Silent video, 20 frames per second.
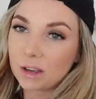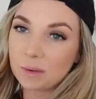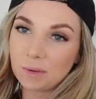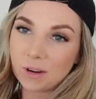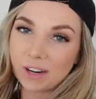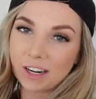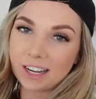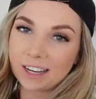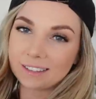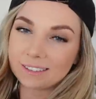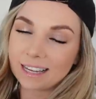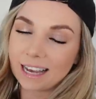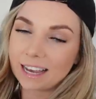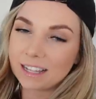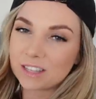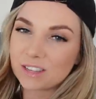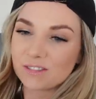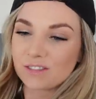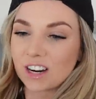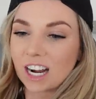Good morning,
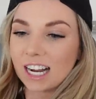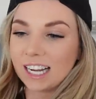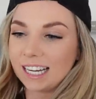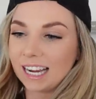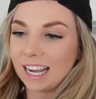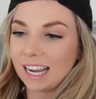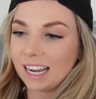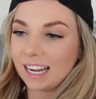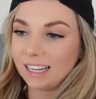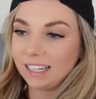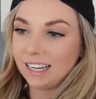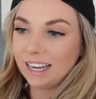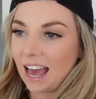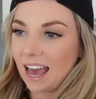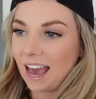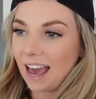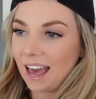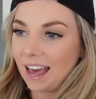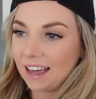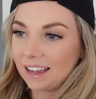it's Friday
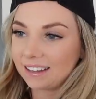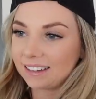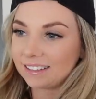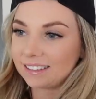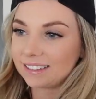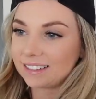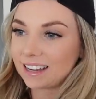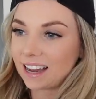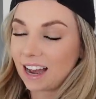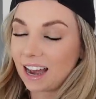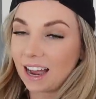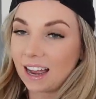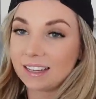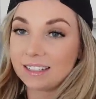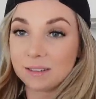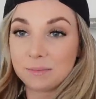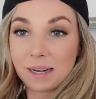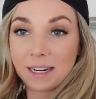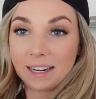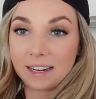and I
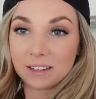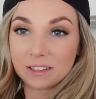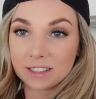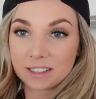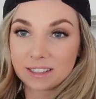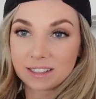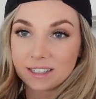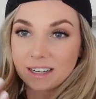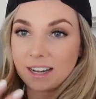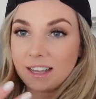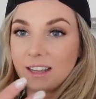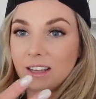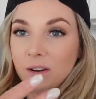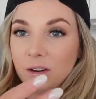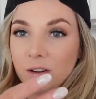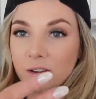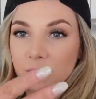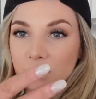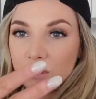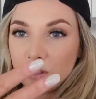did my nails yesterday. They're
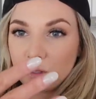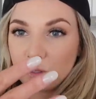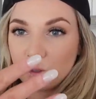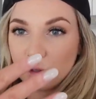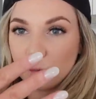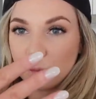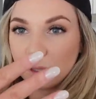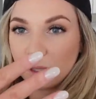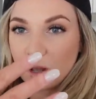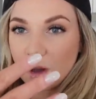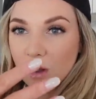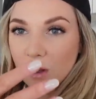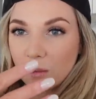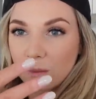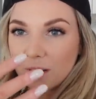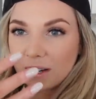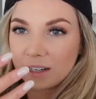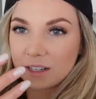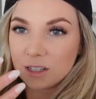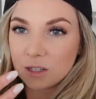not super long,
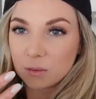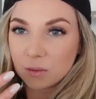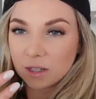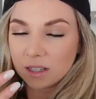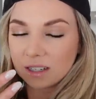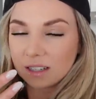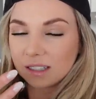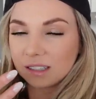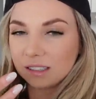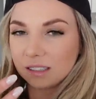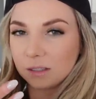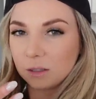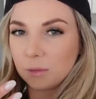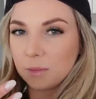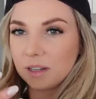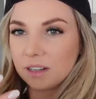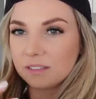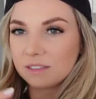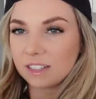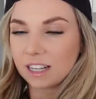but I just wanted a little
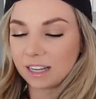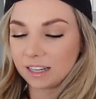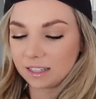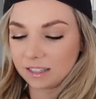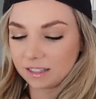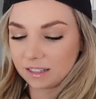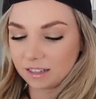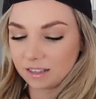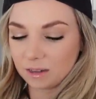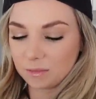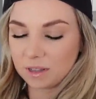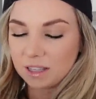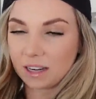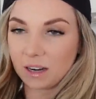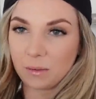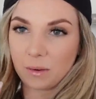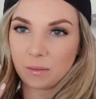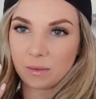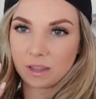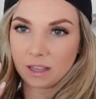bit of length to them and then I
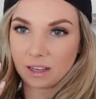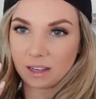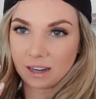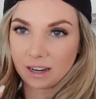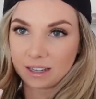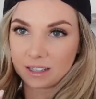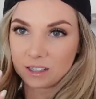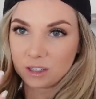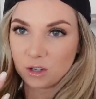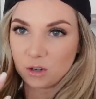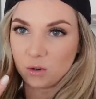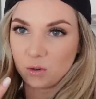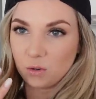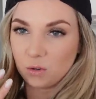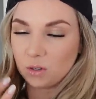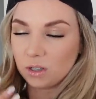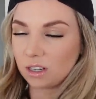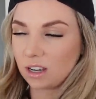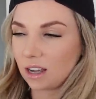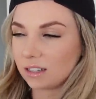went with like a nice
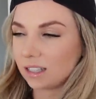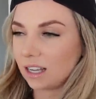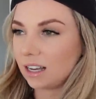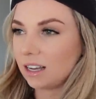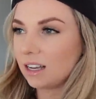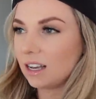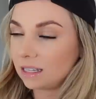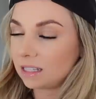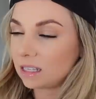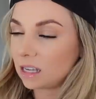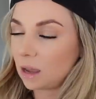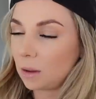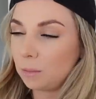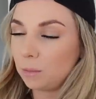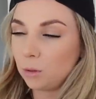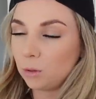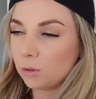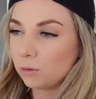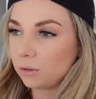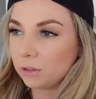nude color. It's a
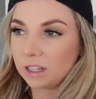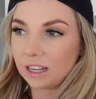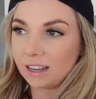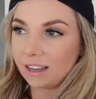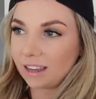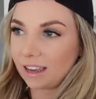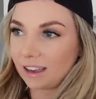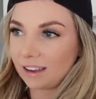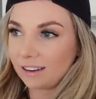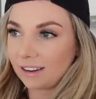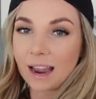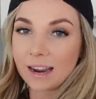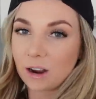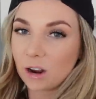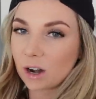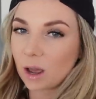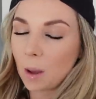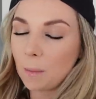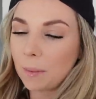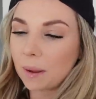beautiful day again. I got
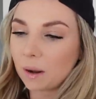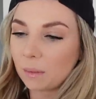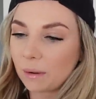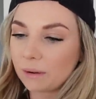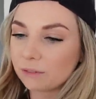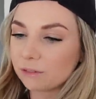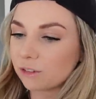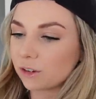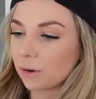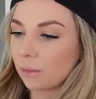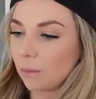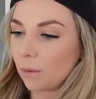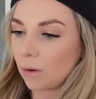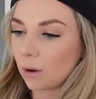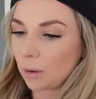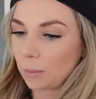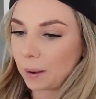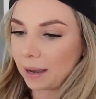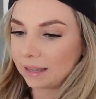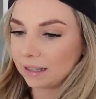up and I went for a
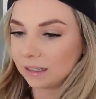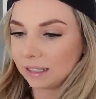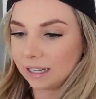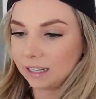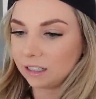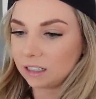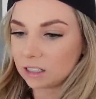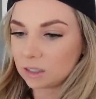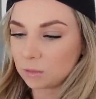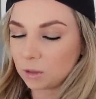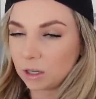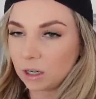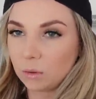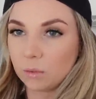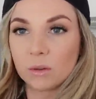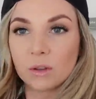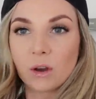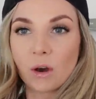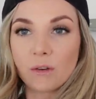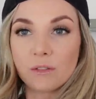walk by the lake this morning
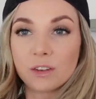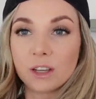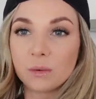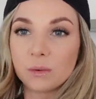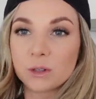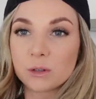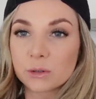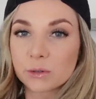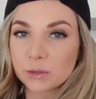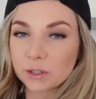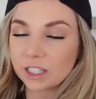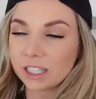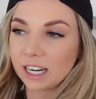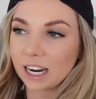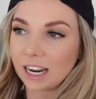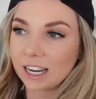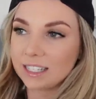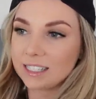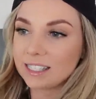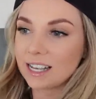with a coffee, which was really
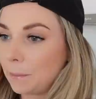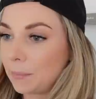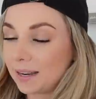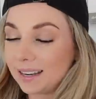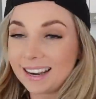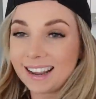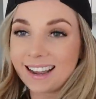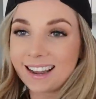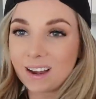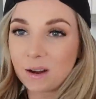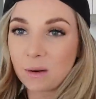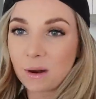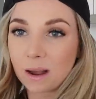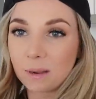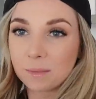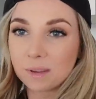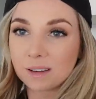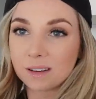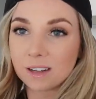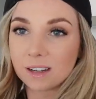nice. But now
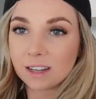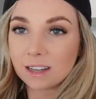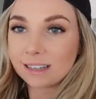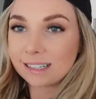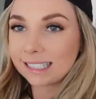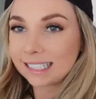I'm gonna